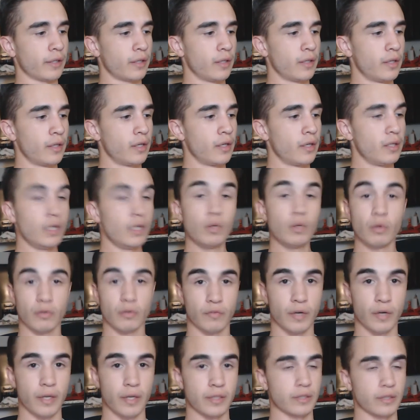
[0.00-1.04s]
newer
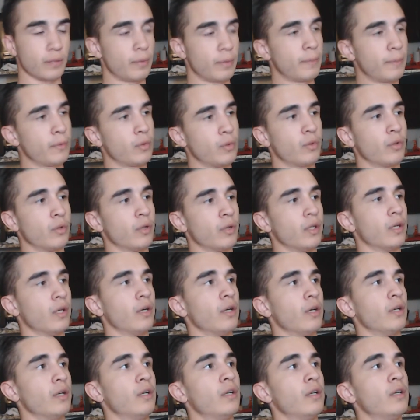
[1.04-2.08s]
friends, or people who
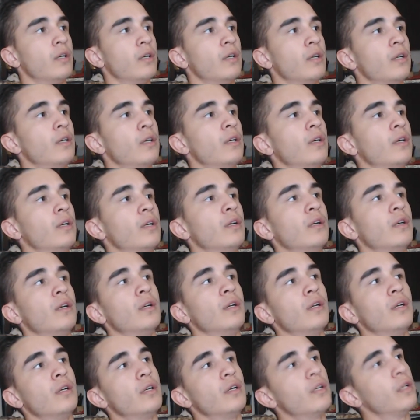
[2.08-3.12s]
are
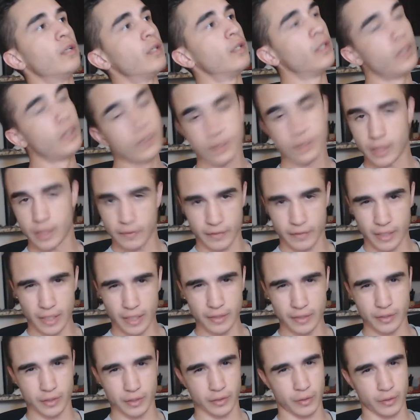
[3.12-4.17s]
significant
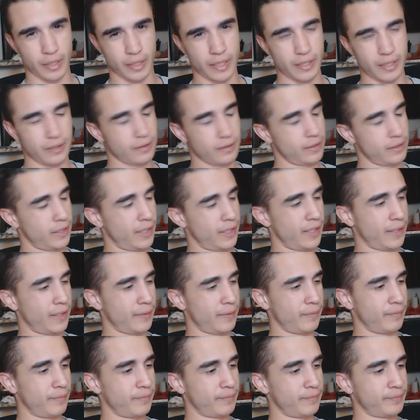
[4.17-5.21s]
others, right?
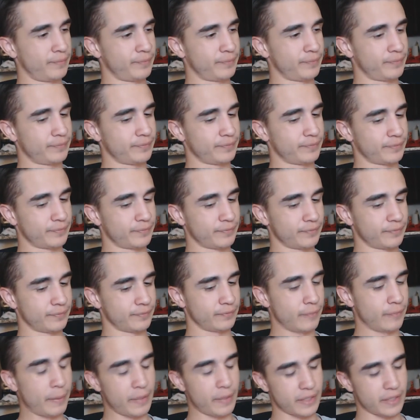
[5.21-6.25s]

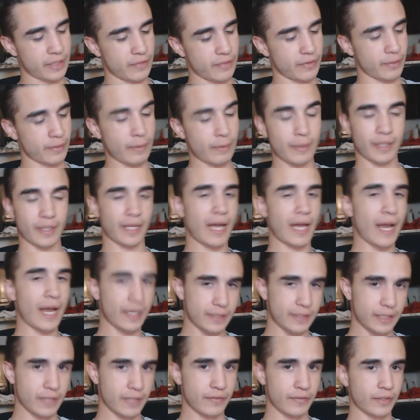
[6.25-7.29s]
Maybe not significant, maybe like ex
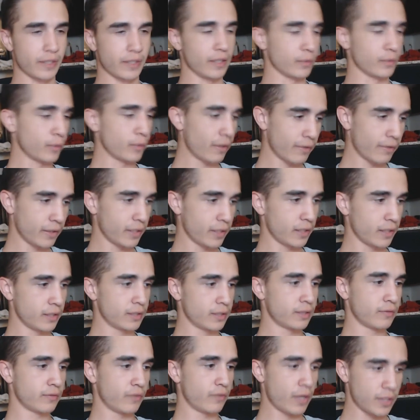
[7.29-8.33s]
significant others, whatever it is.
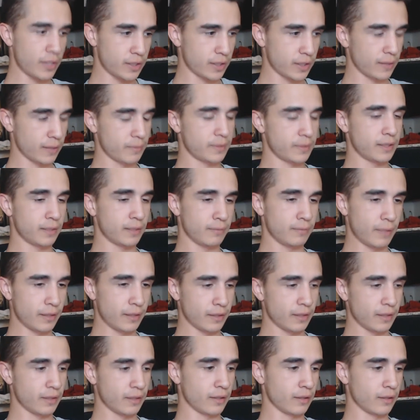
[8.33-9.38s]
Friendships is mainly
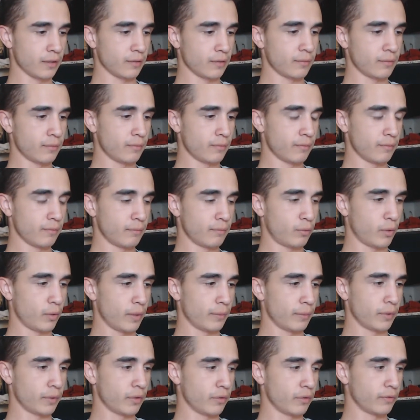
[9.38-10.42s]
the point I'm
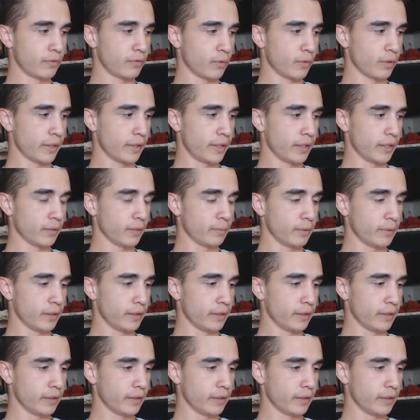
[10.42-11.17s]
going for here. But